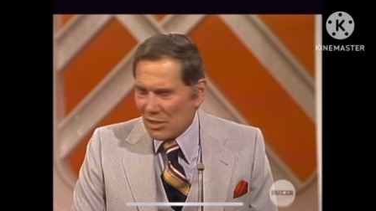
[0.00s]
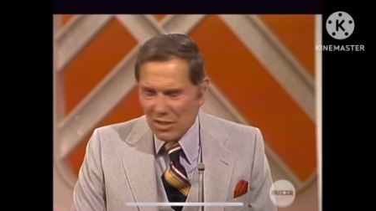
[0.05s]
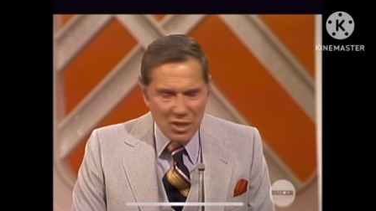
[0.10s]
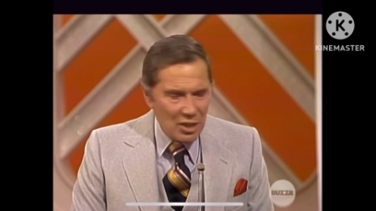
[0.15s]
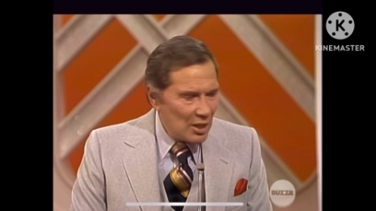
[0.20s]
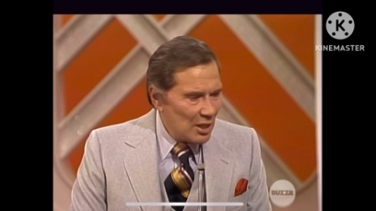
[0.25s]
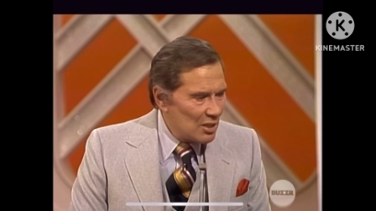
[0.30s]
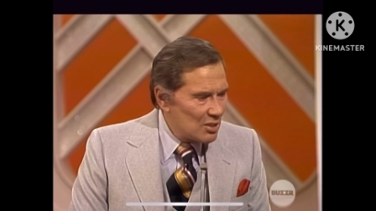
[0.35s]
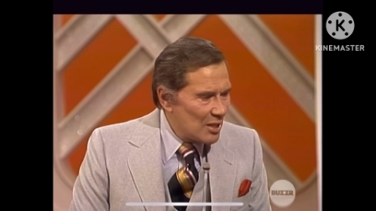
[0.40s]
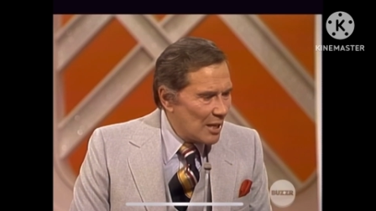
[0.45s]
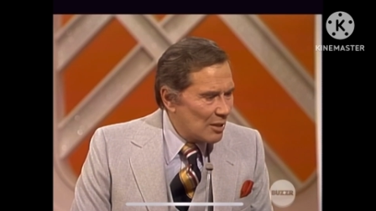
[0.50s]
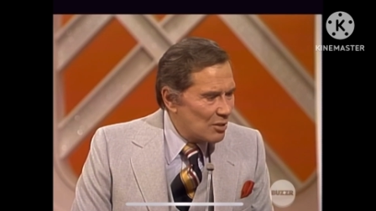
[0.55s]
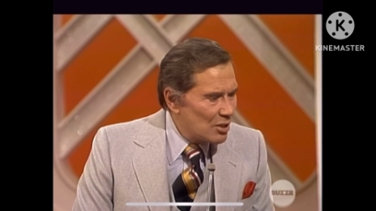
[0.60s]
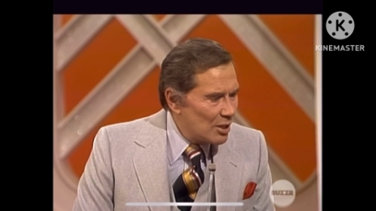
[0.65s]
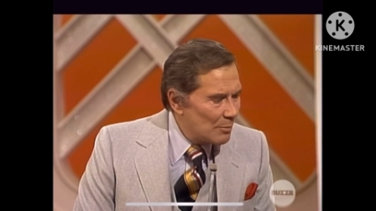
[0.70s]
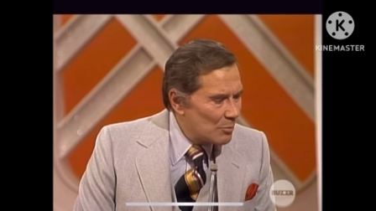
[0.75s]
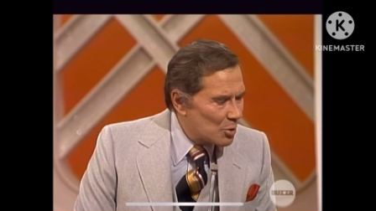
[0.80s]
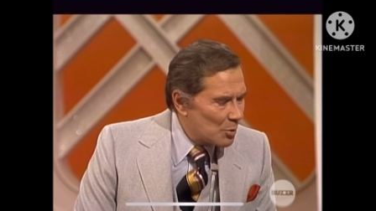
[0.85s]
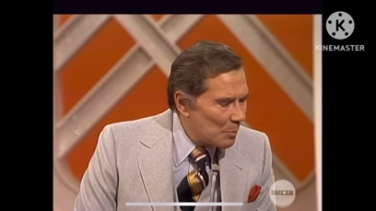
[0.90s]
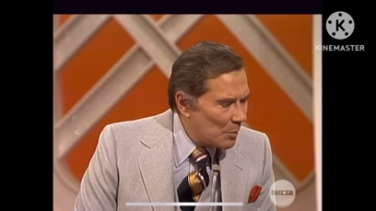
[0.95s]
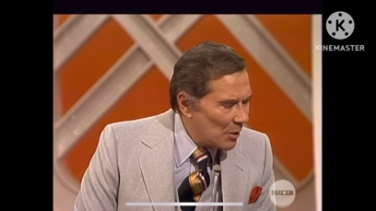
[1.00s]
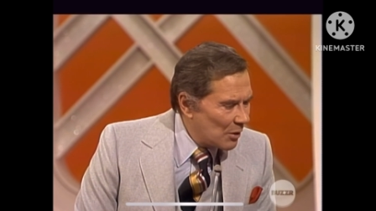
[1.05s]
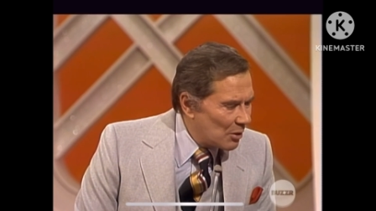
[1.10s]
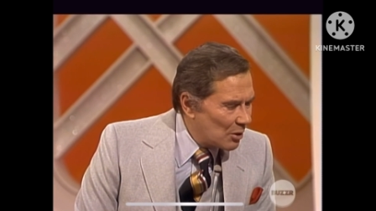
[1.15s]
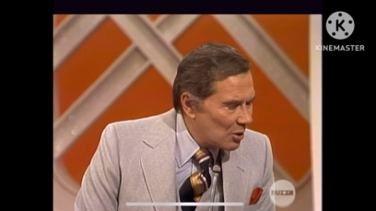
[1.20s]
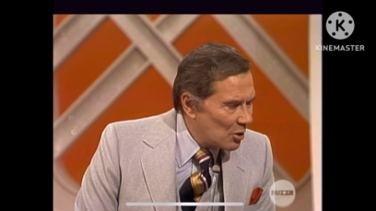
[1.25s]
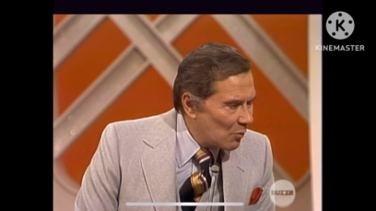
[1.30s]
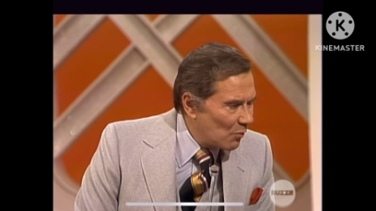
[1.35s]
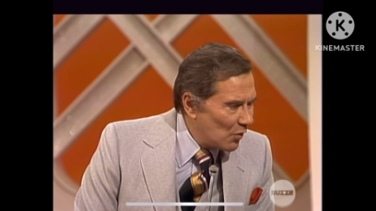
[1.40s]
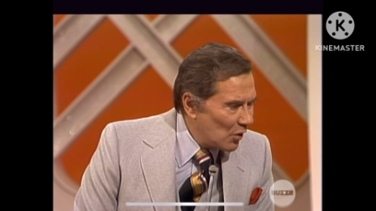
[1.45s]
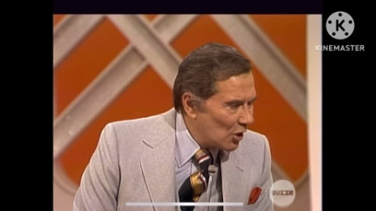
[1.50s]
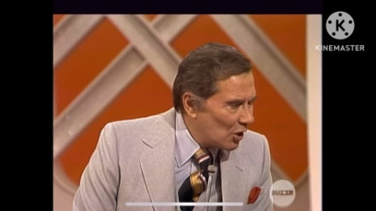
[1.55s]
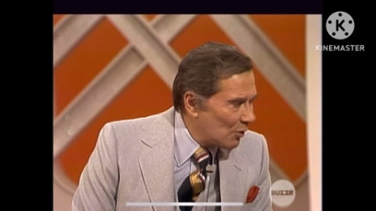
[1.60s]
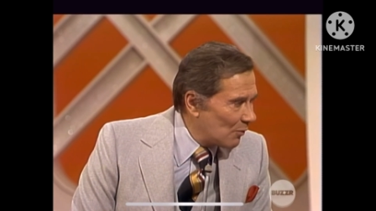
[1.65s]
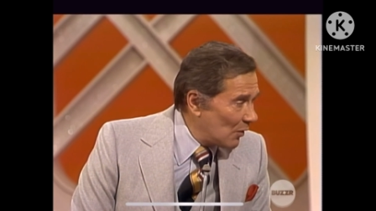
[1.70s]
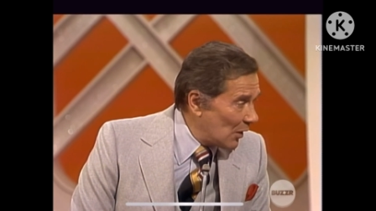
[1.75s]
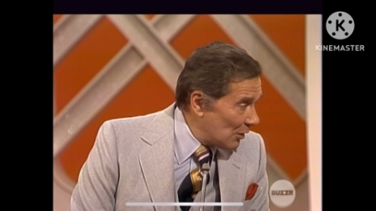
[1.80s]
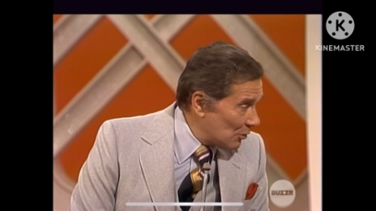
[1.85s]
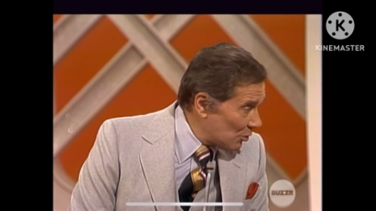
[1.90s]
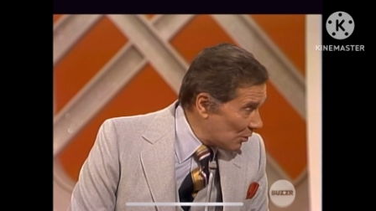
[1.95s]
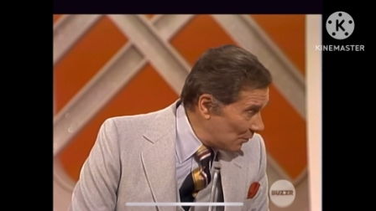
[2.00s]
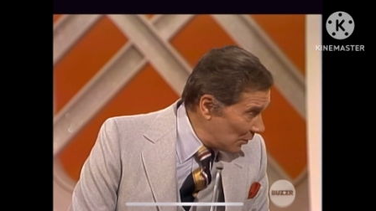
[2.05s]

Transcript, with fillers: Denise. That seems to be the definitive answer.